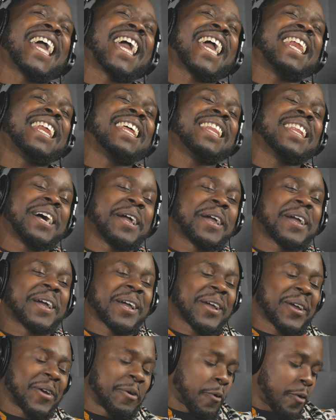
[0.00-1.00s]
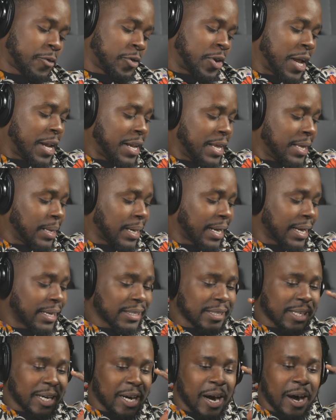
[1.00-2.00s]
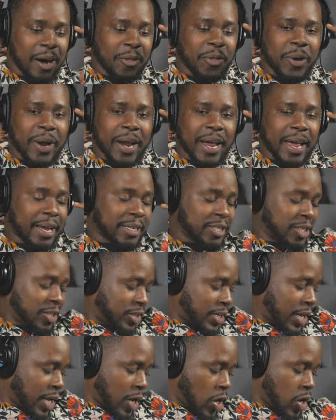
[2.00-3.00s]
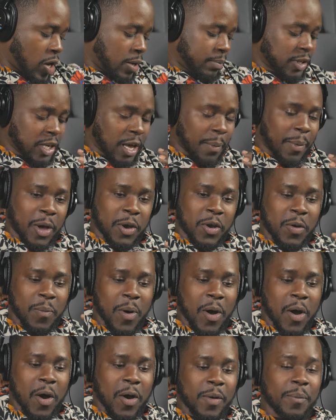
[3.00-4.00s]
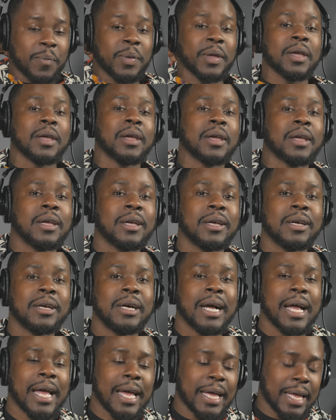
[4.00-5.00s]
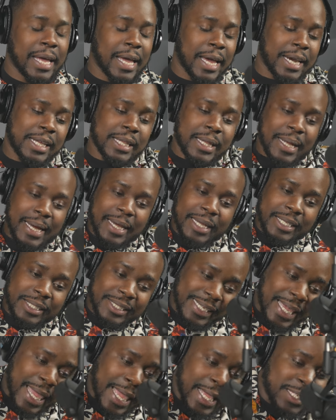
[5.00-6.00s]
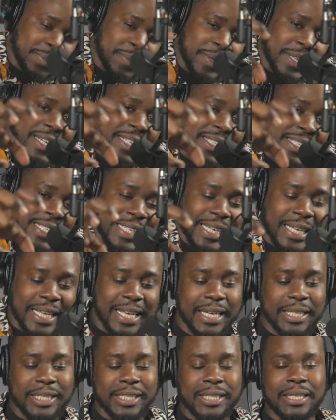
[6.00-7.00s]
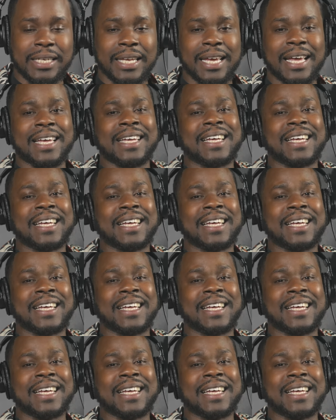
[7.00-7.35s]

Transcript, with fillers: he like then he like the other hand just like comes up under my armpit and he like takes me into the kitchen